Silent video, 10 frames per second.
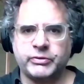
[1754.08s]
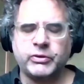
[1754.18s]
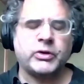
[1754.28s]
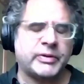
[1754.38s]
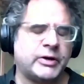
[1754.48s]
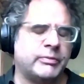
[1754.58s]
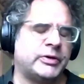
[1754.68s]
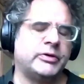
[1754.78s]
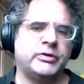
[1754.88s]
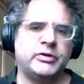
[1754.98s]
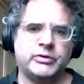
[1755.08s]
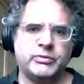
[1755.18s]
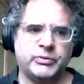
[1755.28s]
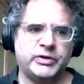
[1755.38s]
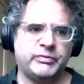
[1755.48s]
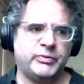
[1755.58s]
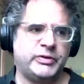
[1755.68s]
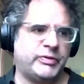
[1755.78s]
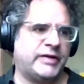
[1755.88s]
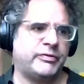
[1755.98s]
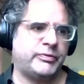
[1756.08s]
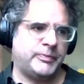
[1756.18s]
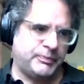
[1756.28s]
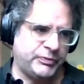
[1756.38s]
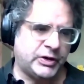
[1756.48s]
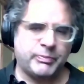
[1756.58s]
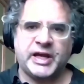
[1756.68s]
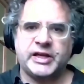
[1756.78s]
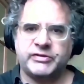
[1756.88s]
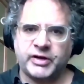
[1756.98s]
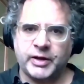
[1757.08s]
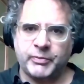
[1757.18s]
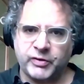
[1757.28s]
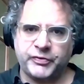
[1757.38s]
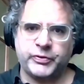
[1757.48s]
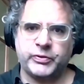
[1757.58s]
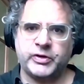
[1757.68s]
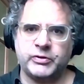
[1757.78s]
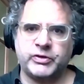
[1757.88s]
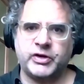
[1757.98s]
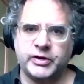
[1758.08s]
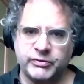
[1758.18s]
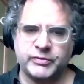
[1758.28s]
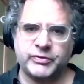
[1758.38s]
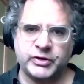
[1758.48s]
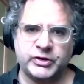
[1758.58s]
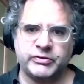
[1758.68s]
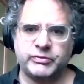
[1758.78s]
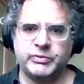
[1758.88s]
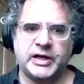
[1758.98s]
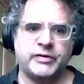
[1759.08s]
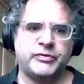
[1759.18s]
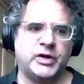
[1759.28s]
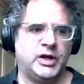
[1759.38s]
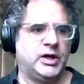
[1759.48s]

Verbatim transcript: talk about, but, you know, we, we have you know paid time off for those kinds of things we have